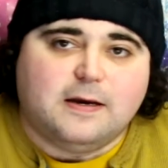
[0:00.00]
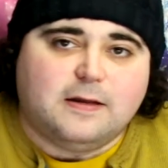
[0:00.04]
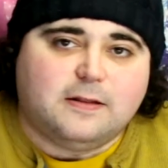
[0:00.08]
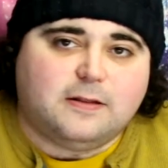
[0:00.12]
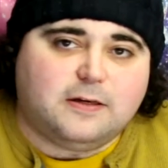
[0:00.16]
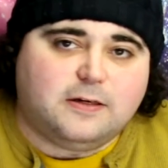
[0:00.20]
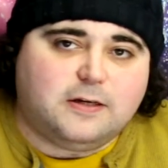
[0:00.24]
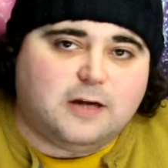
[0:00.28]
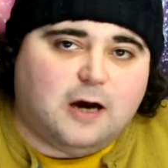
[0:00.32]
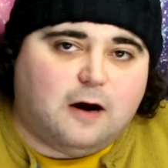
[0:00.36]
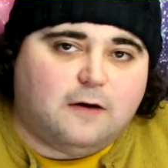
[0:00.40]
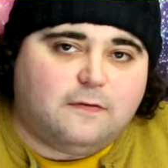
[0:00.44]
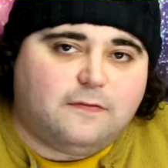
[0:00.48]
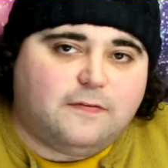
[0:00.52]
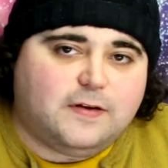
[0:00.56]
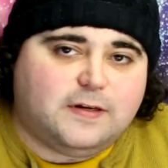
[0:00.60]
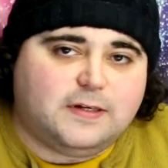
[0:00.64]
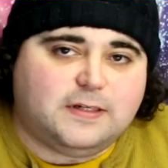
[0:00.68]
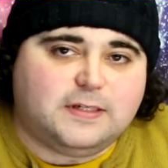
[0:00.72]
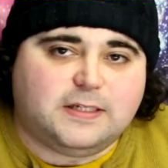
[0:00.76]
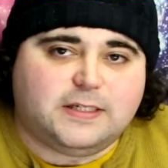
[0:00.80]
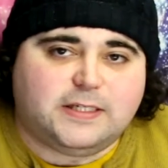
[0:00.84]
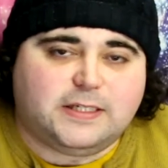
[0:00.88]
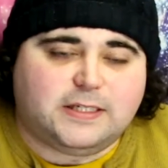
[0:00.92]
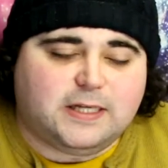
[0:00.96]
the
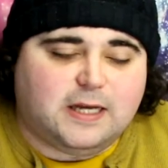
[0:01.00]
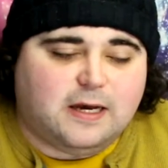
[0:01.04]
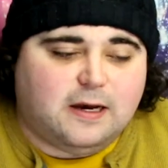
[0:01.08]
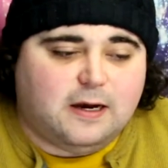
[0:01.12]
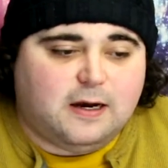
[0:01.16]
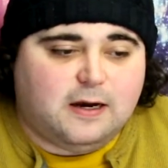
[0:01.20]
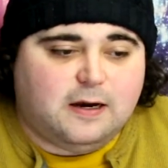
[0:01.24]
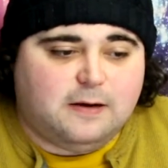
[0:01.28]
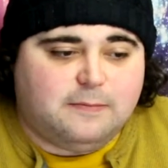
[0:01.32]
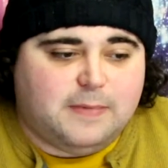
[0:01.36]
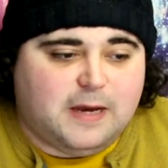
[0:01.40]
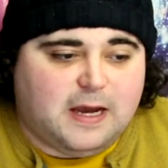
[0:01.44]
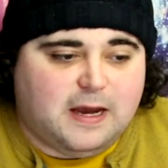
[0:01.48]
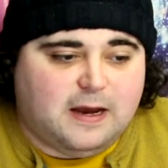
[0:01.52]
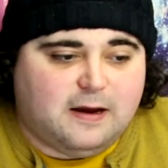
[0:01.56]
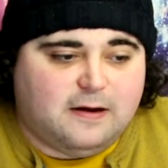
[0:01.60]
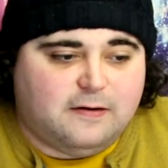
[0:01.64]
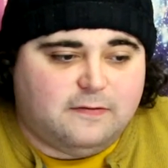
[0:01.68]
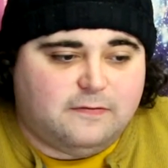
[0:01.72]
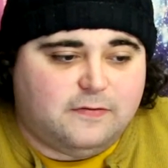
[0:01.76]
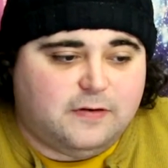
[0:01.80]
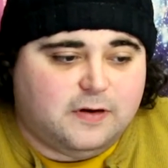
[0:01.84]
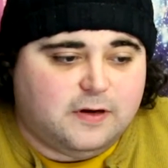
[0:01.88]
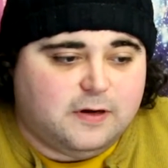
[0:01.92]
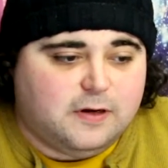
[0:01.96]
Dolphins
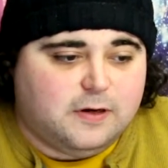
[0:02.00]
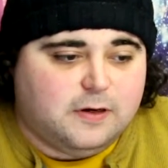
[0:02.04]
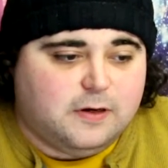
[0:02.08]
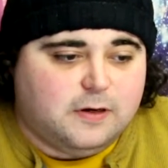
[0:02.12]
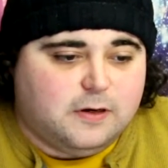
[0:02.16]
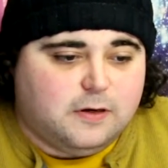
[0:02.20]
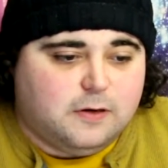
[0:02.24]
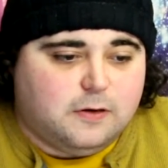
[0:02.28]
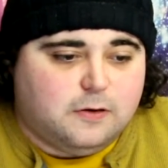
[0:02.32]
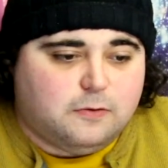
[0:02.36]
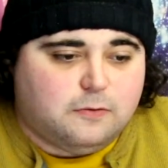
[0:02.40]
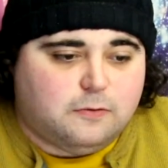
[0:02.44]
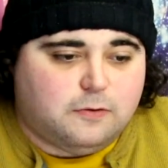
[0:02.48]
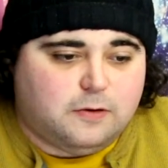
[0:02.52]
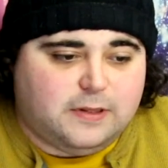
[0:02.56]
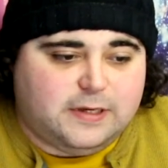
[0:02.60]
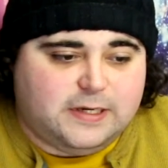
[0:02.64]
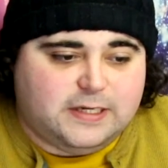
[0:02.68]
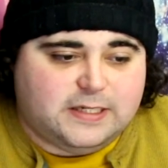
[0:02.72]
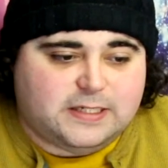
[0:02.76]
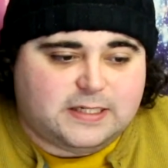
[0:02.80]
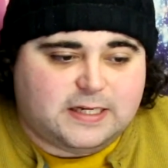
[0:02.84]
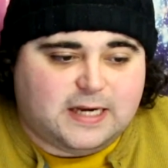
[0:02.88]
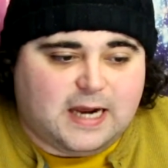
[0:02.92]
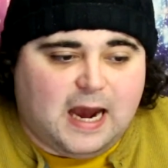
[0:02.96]
have
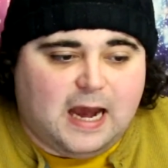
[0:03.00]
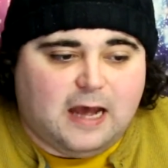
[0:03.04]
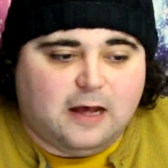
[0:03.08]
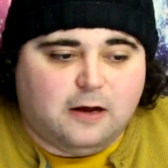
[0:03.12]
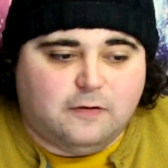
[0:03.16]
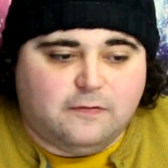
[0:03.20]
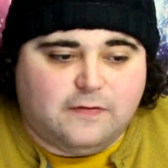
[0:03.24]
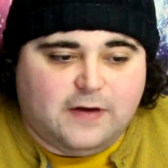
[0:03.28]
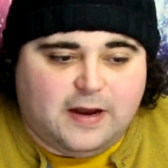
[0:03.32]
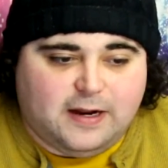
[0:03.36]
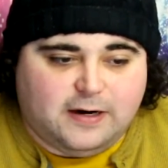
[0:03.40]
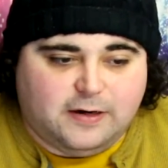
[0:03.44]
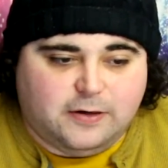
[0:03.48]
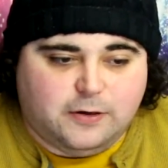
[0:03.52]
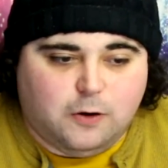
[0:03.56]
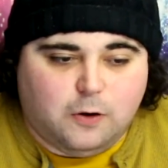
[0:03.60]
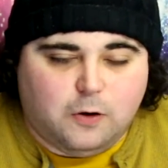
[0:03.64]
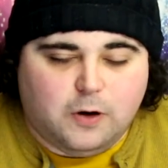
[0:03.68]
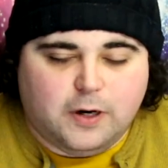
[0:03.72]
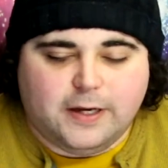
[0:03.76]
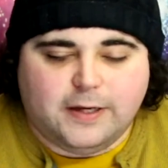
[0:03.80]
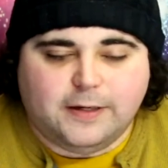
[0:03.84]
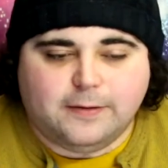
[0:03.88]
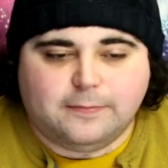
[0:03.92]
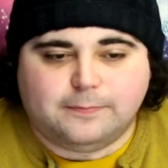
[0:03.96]
released Kyle Van
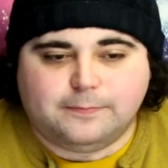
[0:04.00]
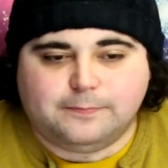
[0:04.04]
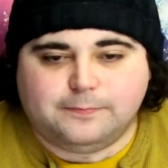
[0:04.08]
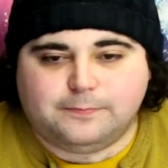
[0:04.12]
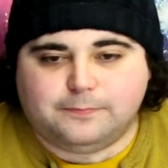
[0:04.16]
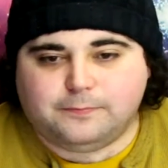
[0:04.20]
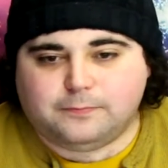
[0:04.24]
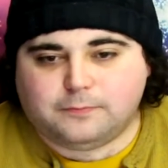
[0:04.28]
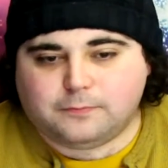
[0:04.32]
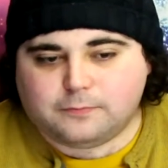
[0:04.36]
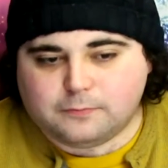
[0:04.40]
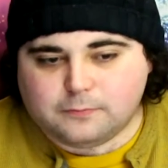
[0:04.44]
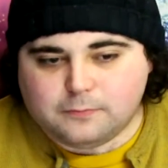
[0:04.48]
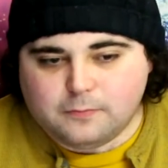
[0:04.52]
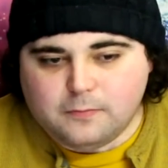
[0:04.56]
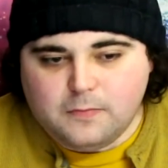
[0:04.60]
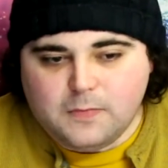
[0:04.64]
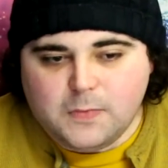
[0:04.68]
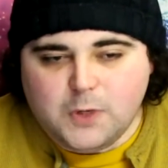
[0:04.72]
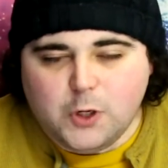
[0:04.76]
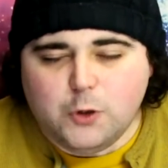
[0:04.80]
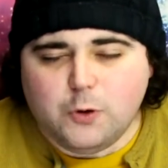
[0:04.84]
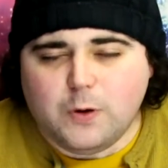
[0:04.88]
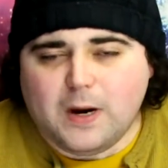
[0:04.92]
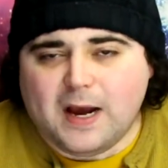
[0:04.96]
Noy,
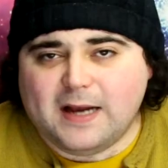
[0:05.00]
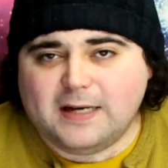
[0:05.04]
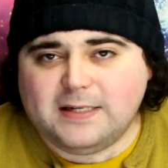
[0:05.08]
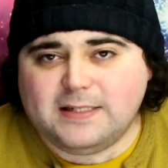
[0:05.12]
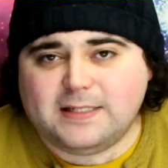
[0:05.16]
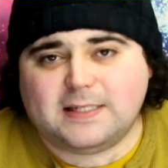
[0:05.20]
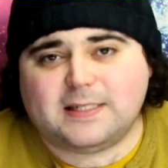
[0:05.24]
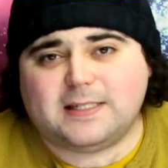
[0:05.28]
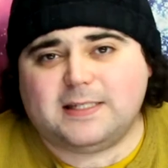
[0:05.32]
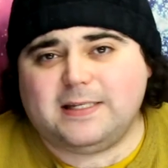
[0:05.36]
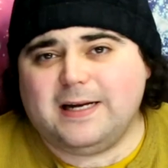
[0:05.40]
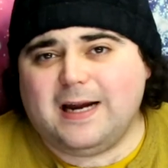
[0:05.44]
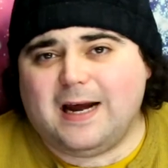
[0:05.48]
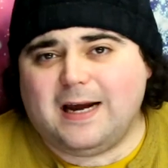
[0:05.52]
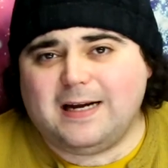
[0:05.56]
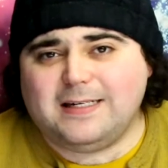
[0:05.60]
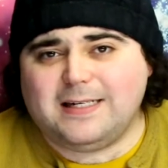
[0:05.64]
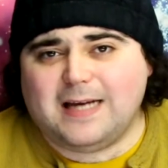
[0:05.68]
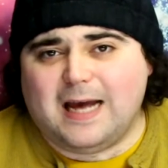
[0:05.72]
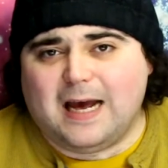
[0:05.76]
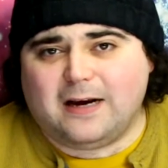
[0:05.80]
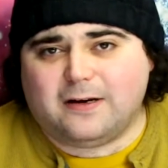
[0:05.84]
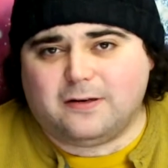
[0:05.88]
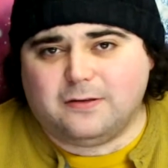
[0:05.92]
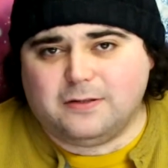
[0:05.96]
who had 69
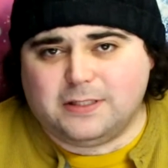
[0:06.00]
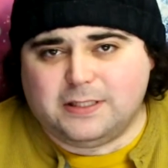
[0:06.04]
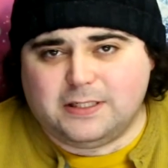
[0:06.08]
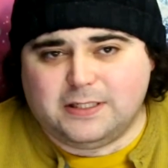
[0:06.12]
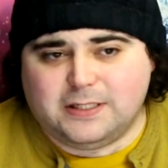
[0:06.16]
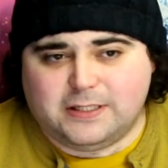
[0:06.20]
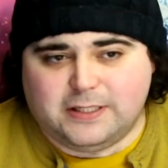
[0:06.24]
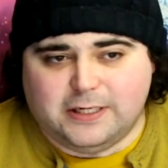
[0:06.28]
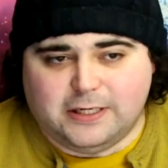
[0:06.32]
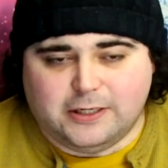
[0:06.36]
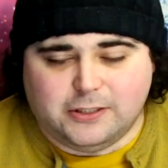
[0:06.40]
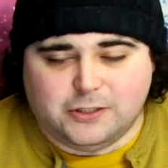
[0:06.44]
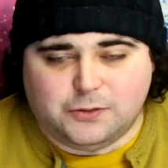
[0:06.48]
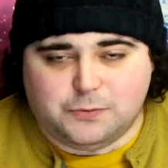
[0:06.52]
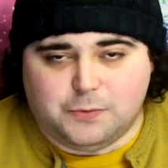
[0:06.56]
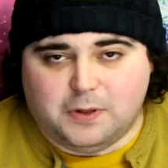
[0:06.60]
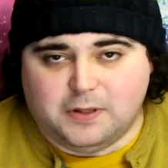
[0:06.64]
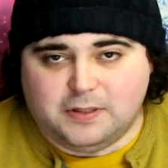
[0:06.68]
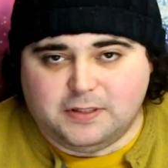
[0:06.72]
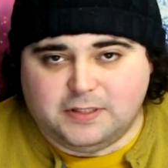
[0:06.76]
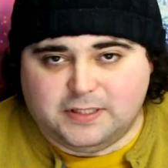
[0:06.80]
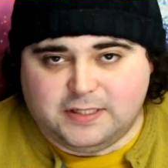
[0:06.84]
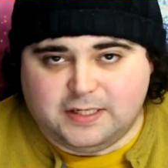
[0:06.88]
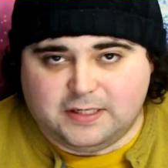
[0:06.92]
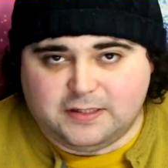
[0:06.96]
tackles this year as well
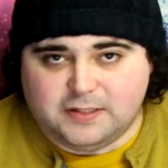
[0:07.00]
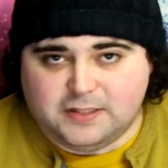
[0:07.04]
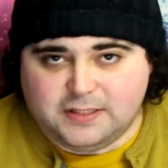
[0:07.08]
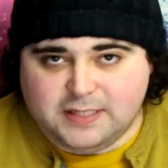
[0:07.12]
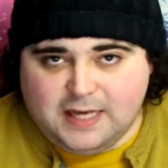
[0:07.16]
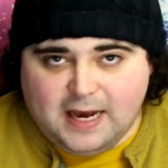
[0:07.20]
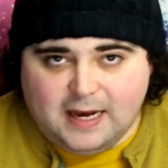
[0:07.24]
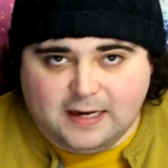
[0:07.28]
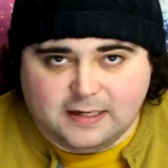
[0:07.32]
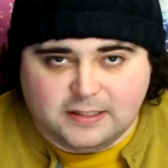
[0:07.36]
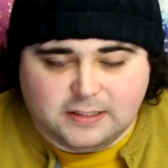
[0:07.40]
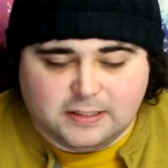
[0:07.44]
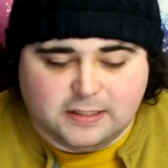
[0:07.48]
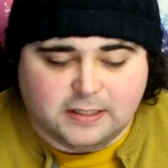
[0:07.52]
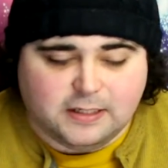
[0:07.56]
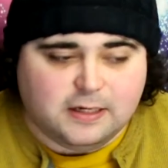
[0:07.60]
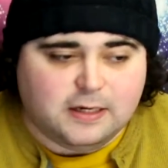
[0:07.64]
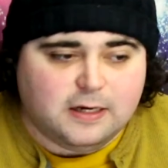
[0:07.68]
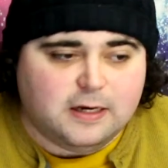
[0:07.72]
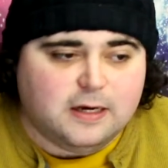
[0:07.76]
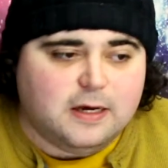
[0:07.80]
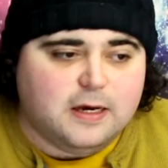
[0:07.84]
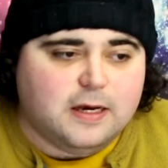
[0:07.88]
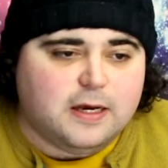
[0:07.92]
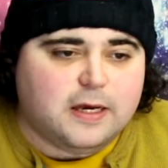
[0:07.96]
as 6 sacks.
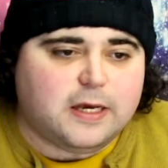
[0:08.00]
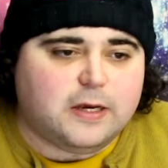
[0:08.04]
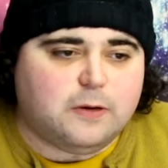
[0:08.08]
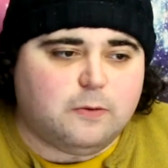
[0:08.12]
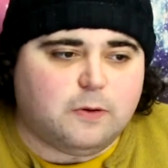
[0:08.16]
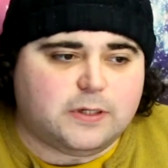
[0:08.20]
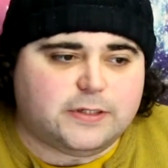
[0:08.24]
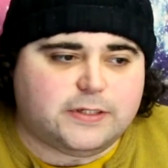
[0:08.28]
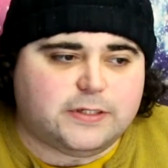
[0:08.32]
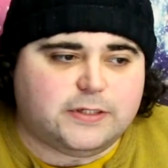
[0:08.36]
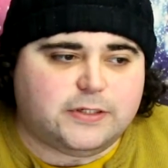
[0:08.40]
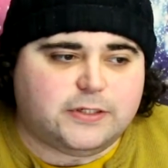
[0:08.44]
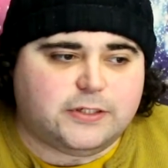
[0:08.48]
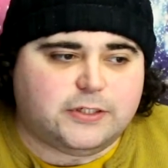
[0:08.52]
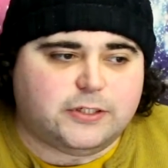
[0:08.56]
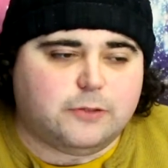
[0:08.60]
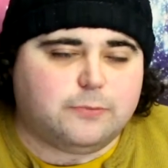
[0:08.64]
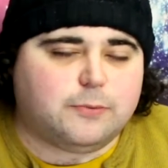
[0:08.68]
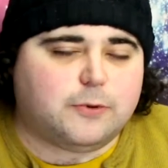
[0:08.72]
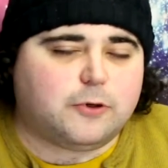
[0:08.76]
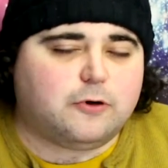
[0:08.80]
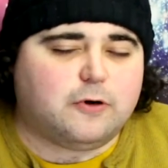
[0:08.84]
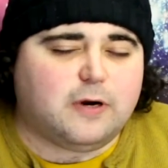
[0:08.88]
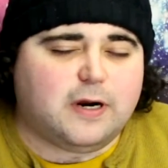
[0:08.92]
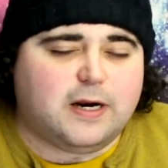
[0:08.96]
He wasn't
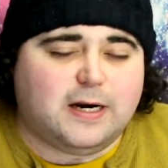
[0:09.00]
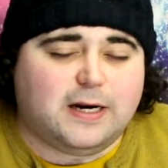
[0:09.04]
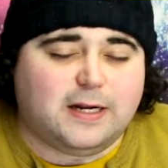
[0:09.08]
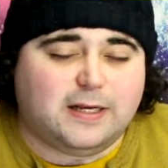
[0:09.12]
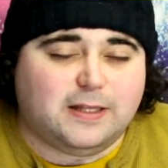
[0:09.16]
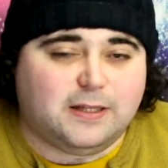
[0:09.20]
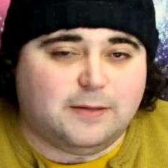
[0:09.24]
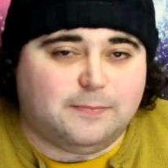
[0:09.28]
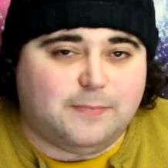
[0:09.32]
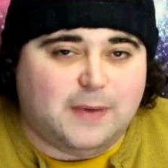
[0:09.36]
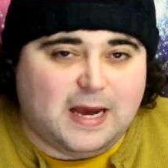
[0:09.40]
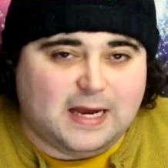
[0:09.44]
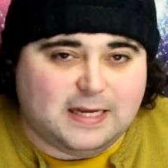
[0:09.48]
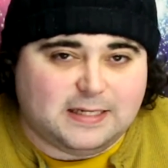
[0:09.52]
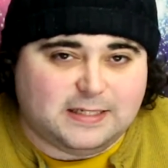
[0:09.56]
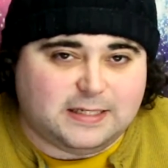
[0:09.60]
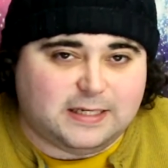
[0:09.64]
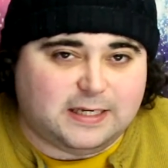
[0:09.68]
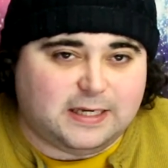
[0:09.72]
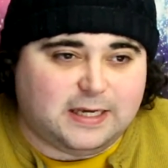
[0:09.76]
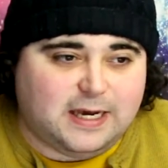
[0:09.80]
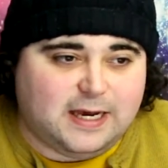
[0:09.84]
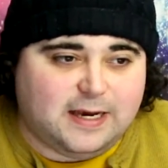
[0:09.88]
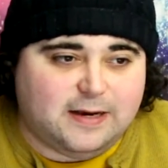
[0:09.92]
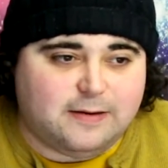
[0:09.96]
super great in the
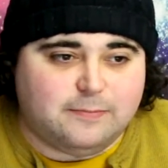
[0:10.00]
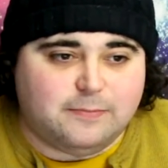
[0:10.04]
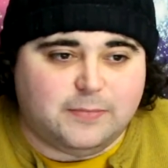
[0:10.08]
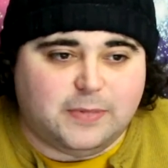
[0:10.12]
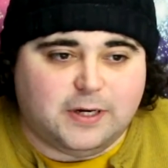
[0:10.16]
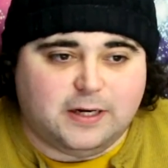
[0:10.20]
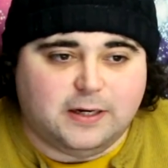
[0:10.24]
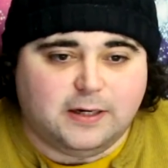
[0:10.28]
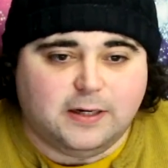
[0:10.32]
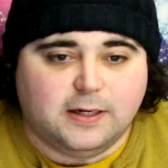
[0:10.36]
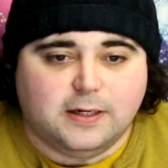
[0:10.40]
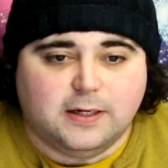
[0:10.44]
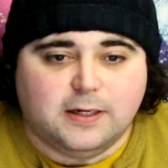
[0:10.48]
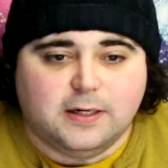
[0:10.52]
passing game, but